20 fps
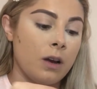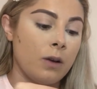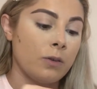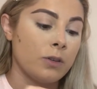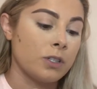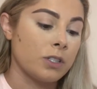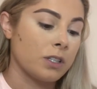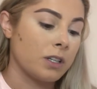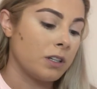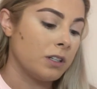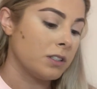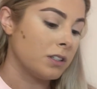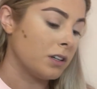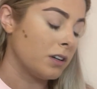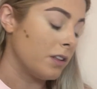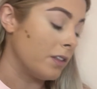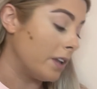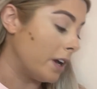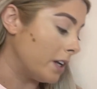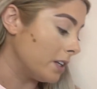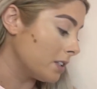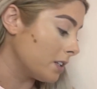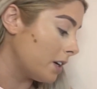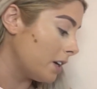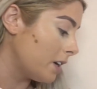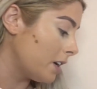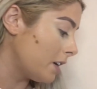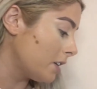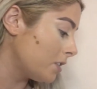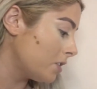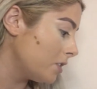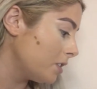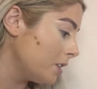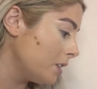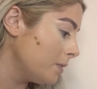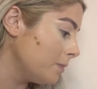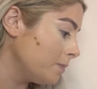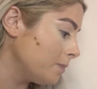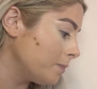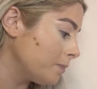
We're just gonna start on that side actually.